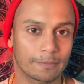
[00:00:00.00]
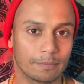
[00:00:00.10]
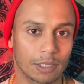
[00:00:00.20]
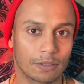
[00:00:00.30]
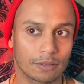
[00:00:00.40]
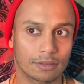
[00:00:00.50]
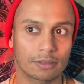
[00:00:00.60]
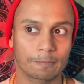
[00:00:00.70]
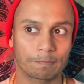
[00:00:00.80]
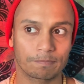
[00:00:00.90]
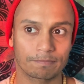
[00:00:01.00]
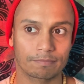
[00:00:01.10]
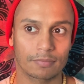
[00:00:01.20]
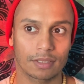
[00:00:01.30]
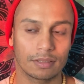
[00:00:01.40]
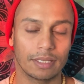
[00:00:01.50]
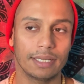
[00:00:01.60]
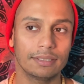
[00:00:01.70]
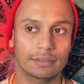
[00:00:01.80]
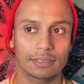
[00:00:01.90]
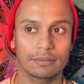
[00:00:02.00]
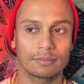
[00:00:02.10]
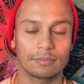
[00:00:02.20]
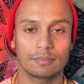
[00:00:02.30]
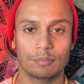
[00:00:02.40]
Because the Eastern